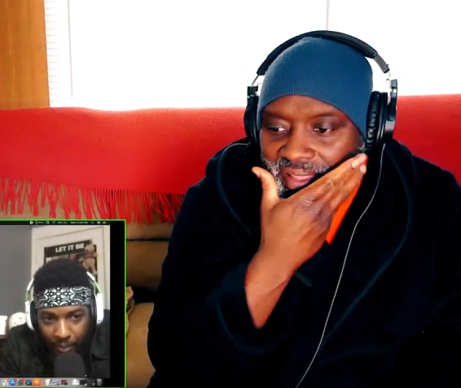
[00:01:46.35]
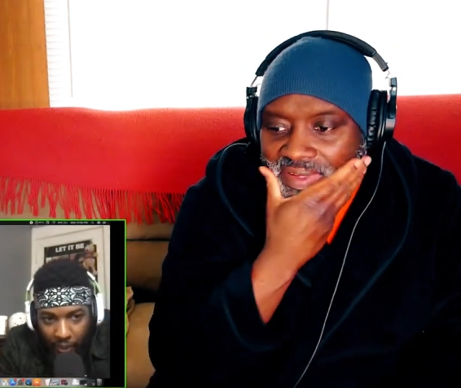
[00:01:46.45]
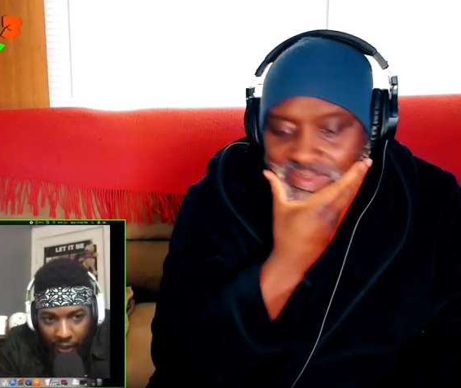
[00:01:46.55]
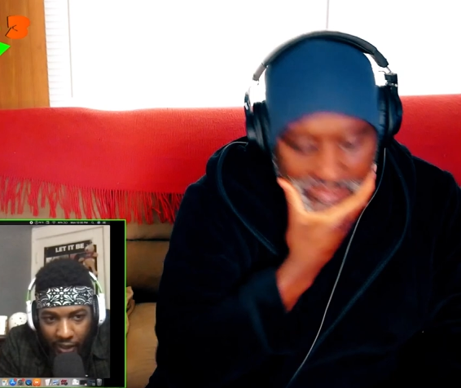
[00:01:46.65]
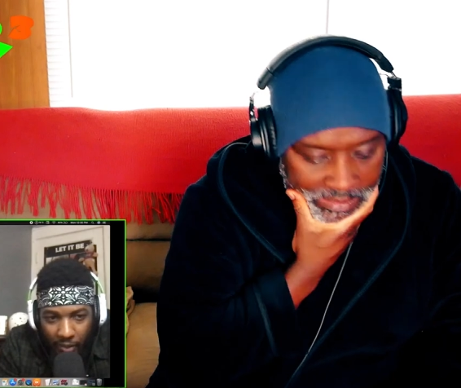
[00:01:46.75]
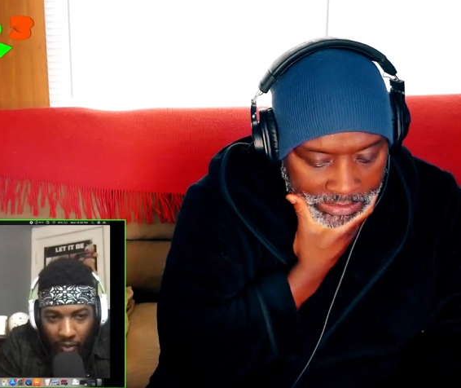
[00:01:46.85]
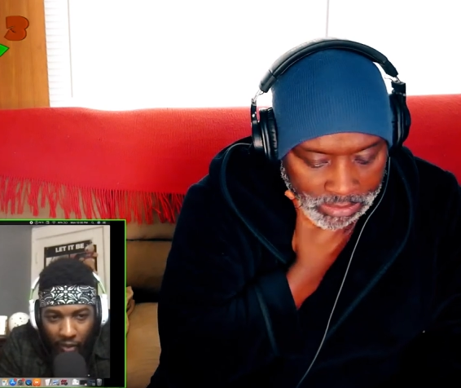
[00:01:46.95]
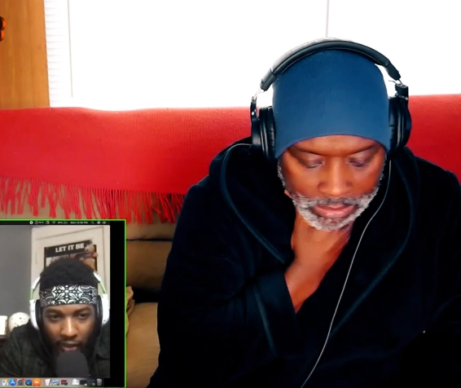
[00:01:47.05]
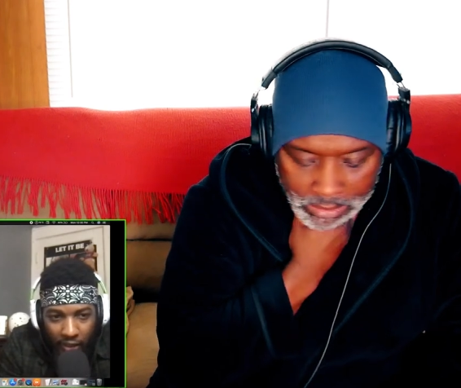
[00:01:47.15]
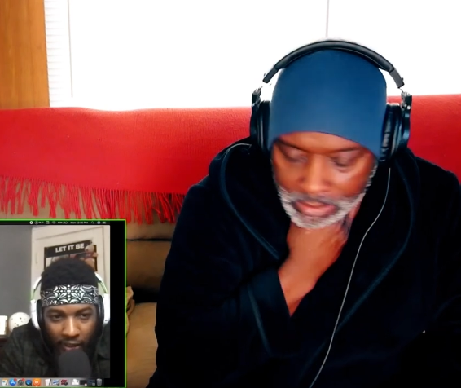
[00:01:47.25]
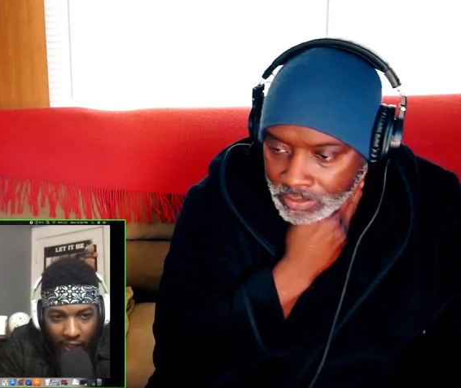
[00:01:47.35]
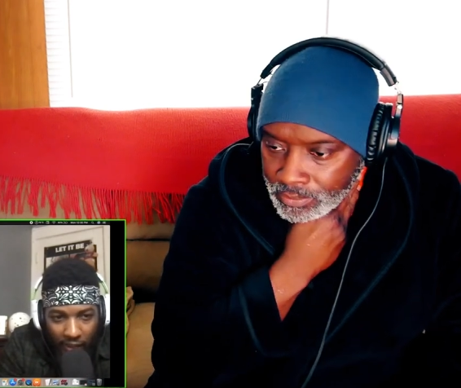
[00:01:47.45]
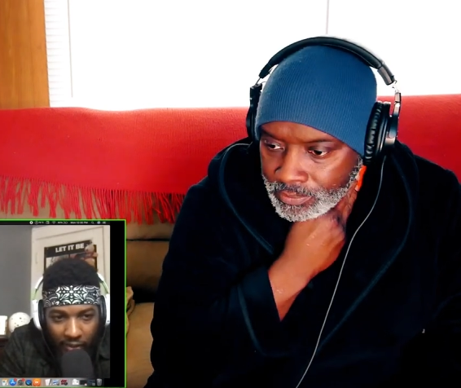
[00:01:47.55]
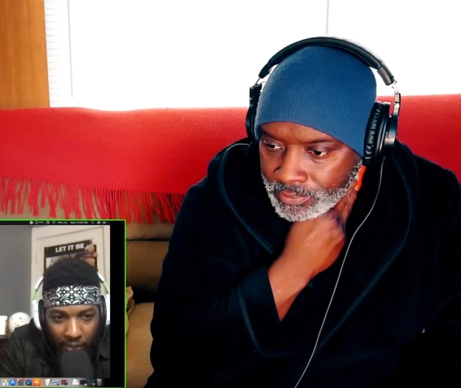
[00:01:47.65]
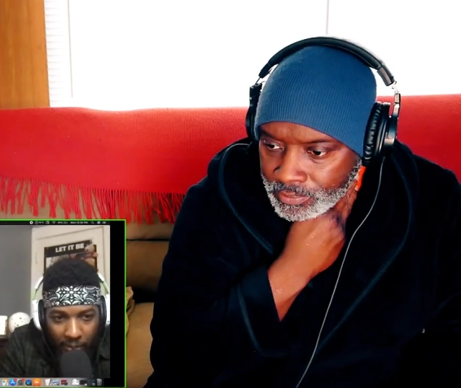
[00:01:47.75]
Speaker 1: Beastie Boys and
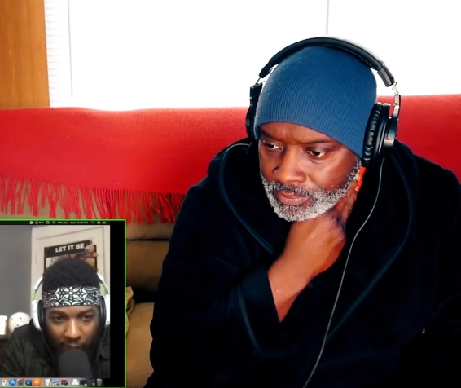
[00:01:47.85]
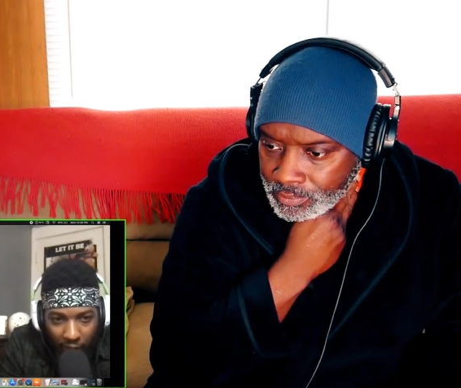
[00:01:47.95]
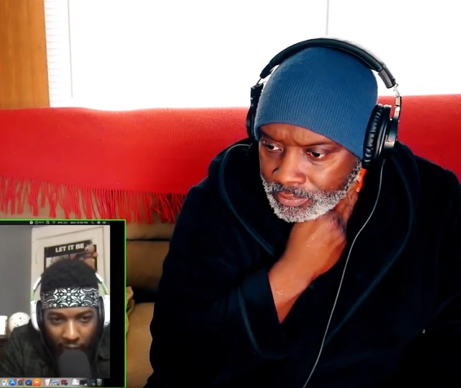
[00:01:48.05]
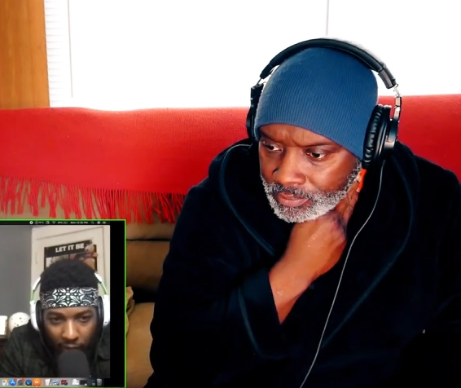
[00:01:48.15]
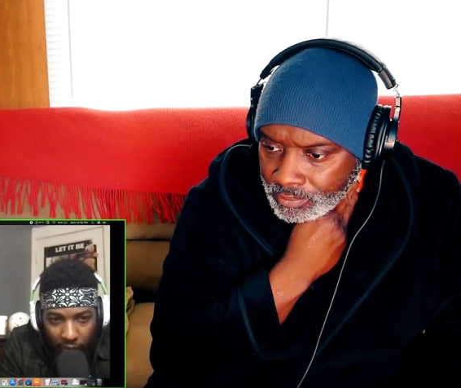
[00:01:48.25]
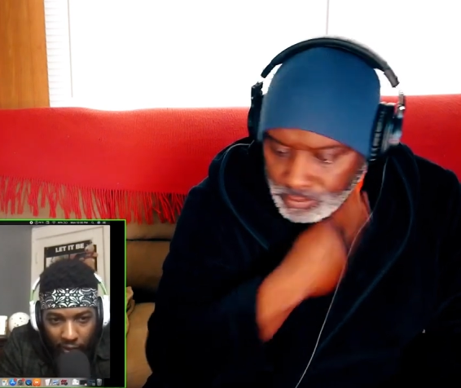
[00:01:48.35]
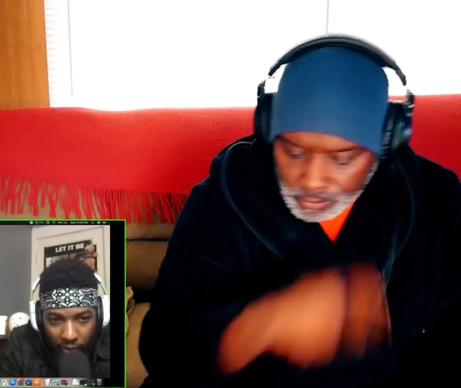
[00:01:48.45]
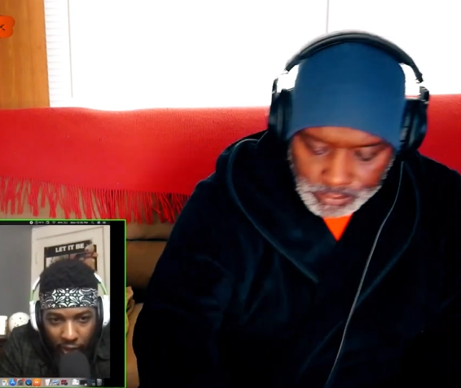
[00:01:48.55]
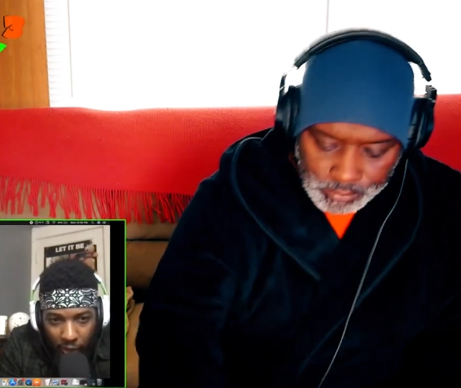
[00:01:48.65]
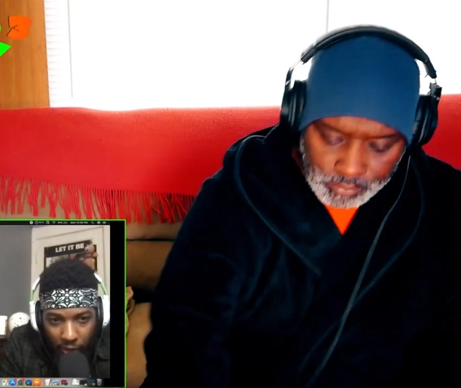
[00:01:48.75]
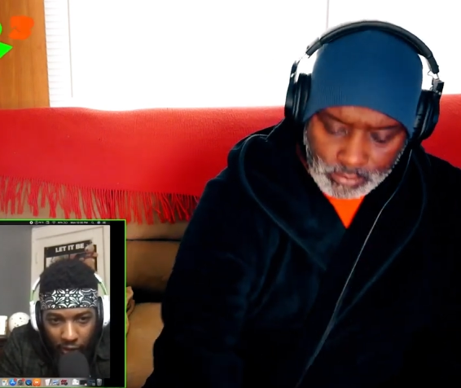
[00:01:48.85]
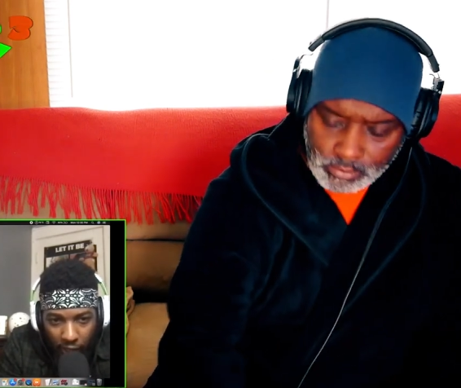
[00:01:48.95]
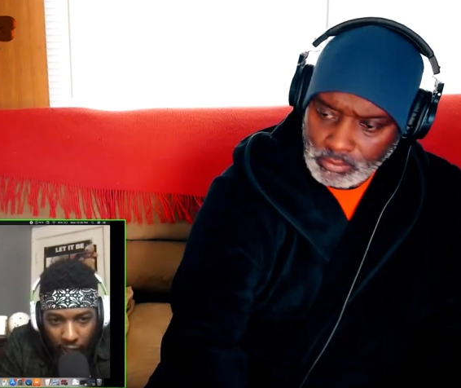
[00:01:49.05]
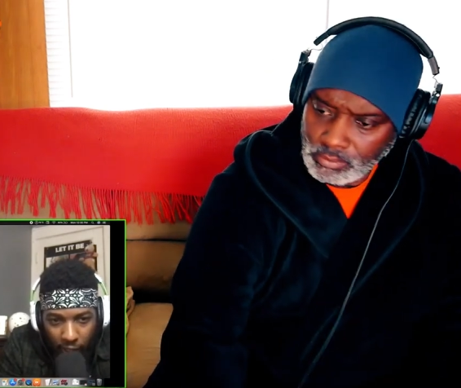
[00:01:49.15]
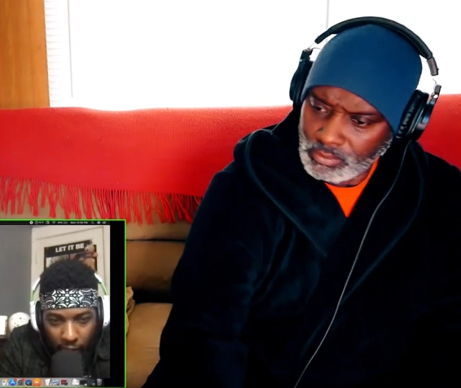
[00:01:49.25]
Dave Chappelle, the new
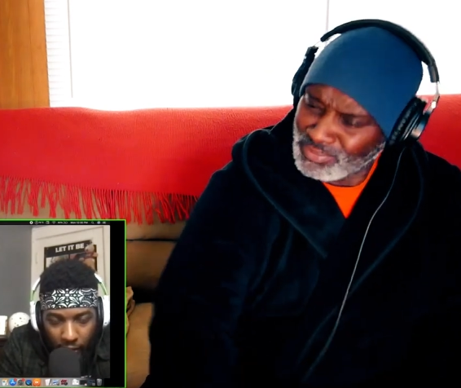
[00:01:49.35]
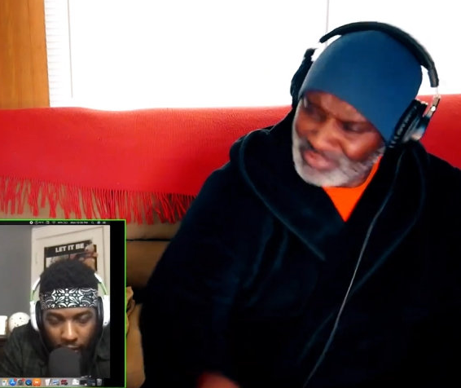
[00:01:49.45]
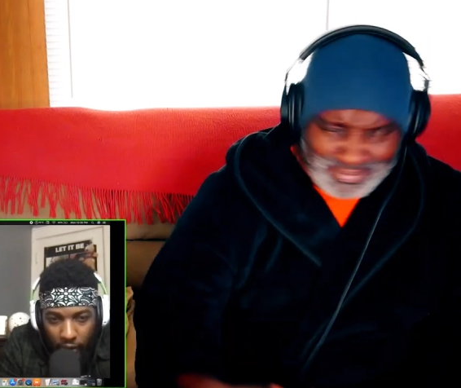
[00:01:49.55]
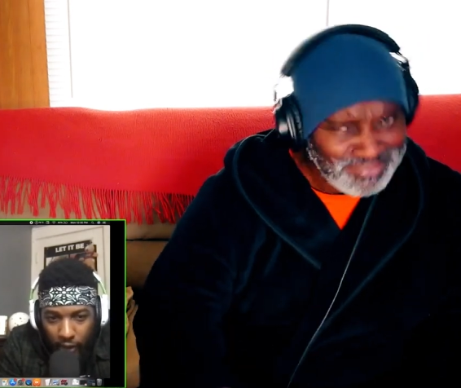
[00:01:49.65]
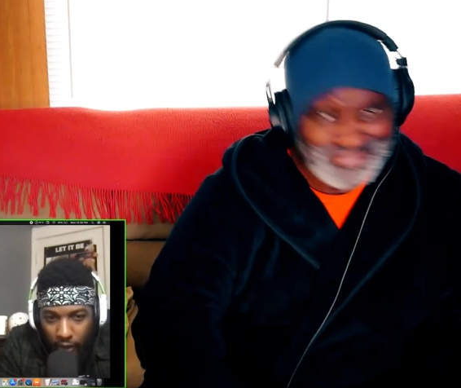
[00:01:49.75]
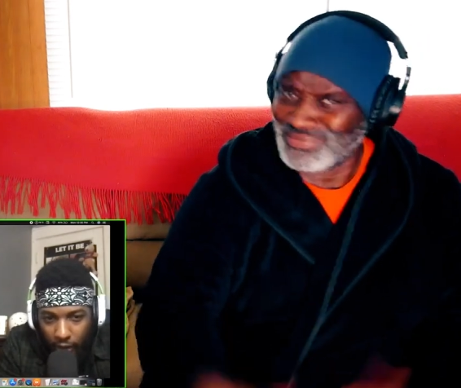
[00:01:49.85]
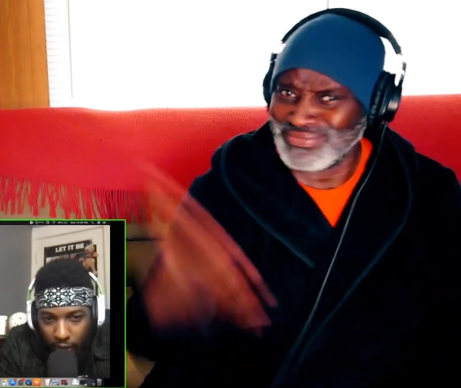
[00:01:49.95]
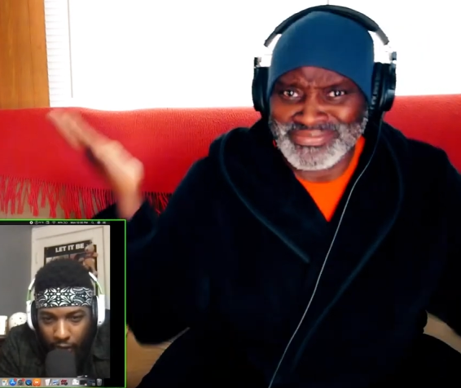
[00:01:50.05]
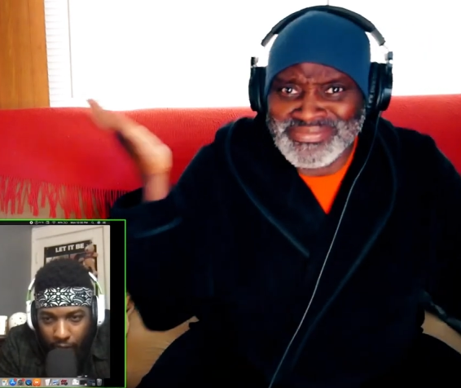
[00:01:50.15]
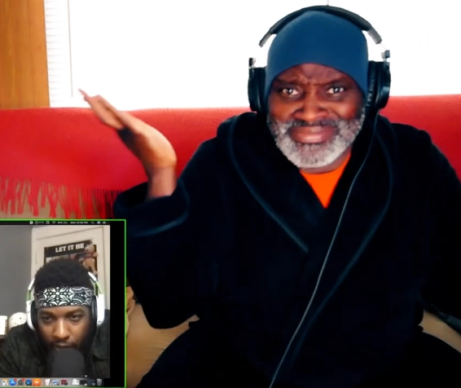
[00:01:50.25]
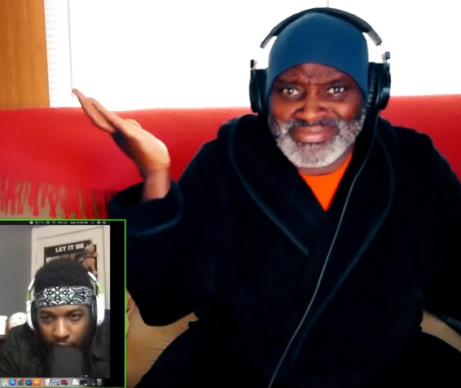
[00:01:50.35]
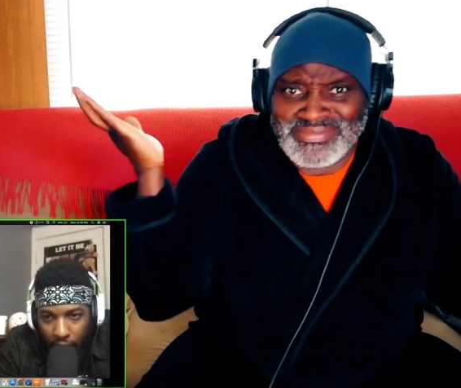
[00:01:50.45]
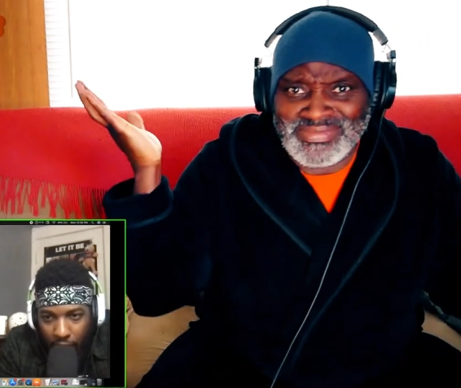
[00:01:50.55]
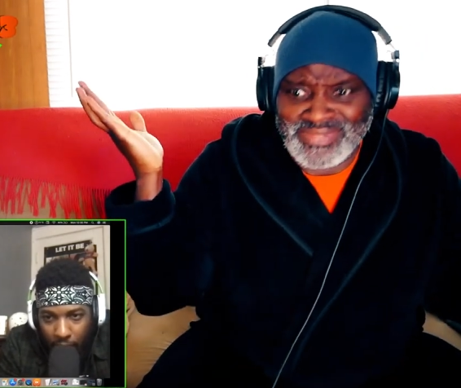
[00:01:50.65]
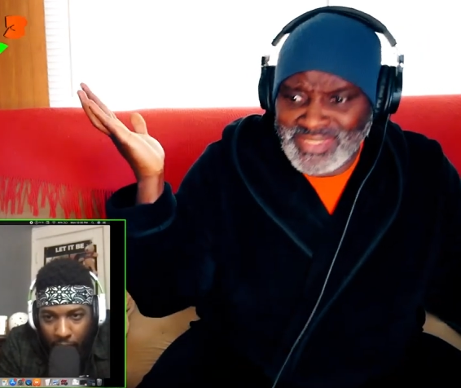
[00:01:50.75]
style this was
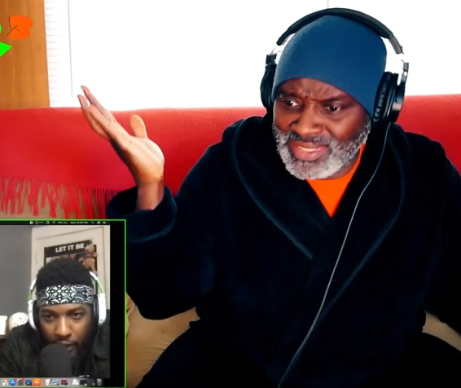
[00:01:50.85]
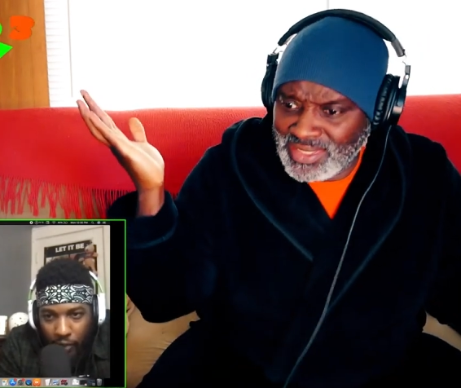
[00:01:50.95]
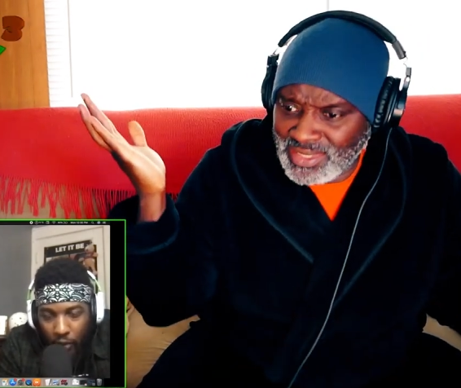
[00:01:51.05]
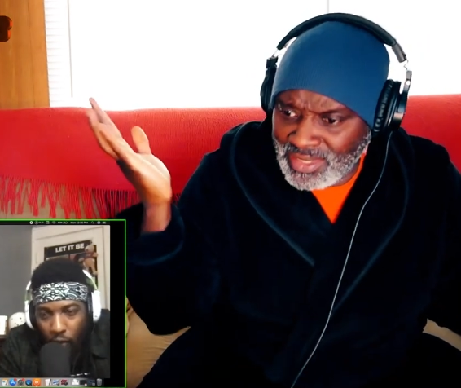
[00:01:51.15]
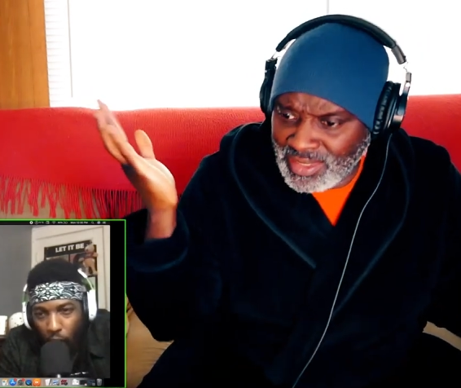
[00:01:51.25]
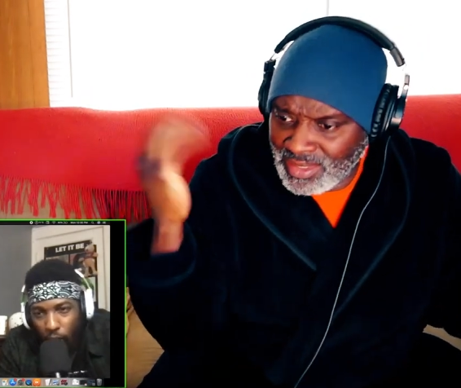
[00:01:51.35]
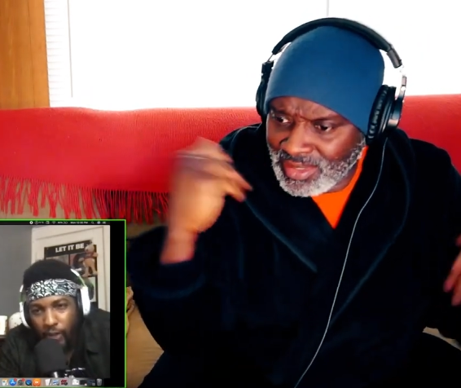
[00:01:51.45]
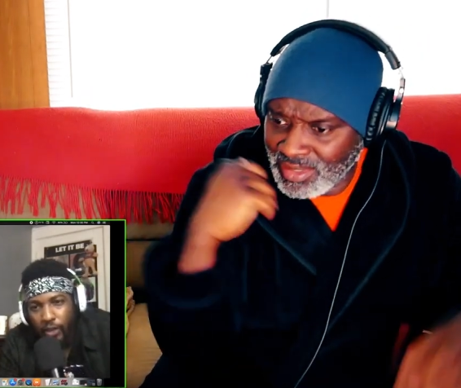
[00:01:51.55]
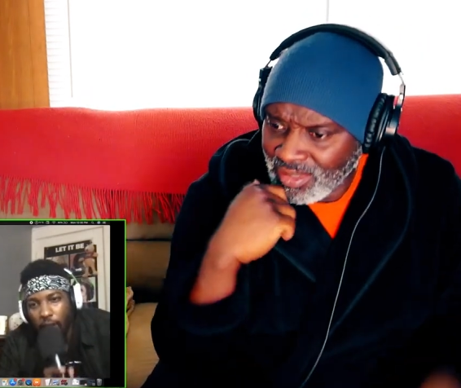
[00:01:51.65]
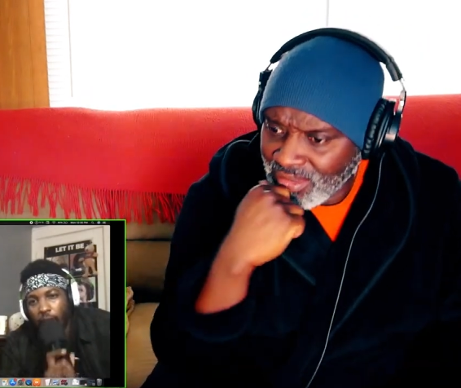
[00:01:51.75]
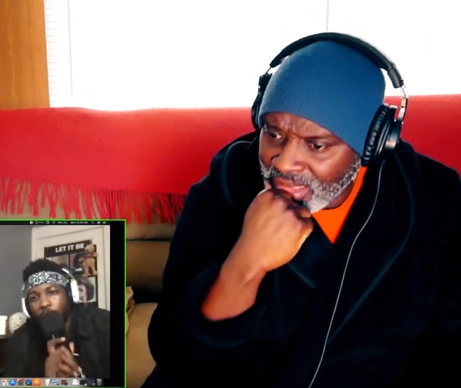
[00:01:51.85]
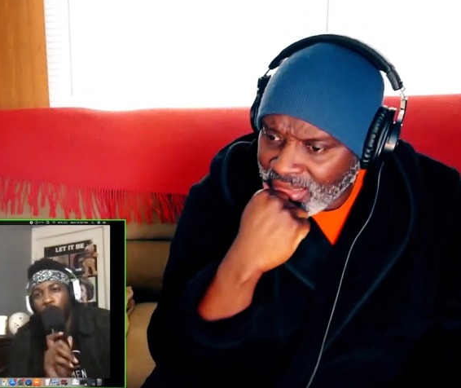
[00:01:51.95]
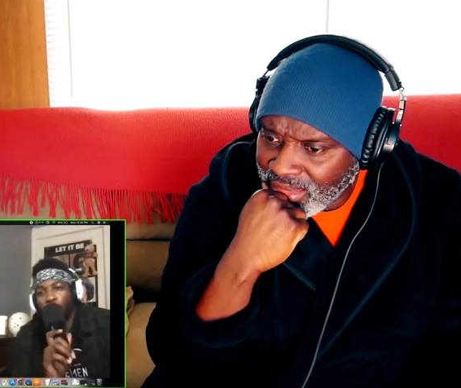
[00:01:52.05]
left to me as a request. They